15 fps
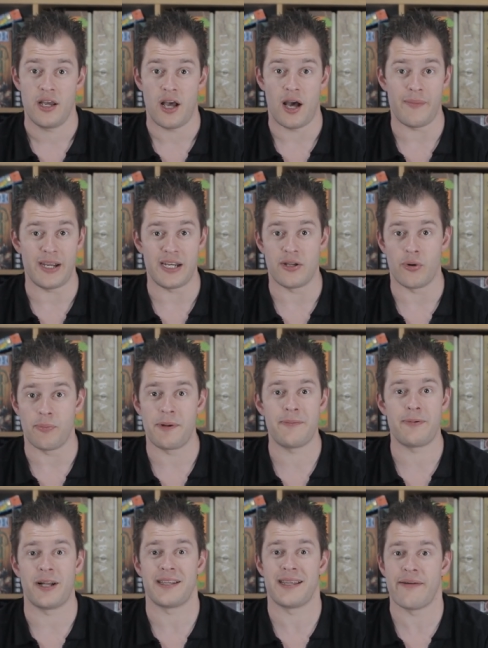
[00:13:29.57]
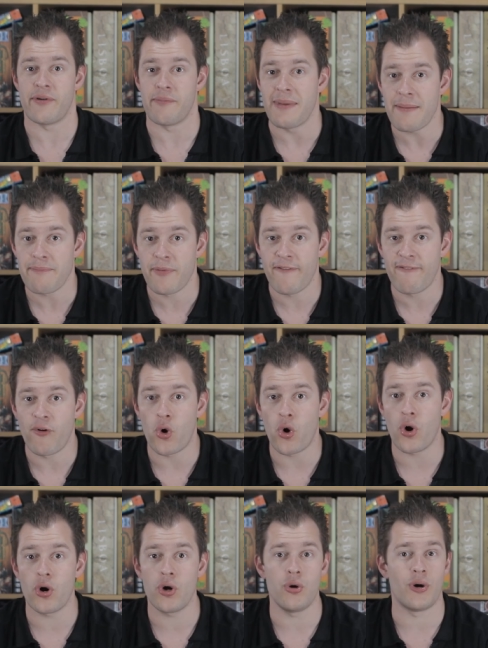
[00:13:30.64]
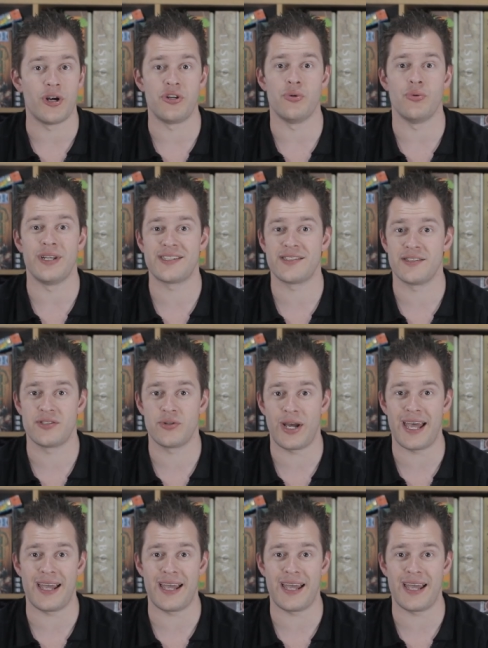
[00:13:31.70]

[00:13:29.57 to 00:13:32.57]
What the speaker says: I mean, there were people I'd never met before who I knew listened to it.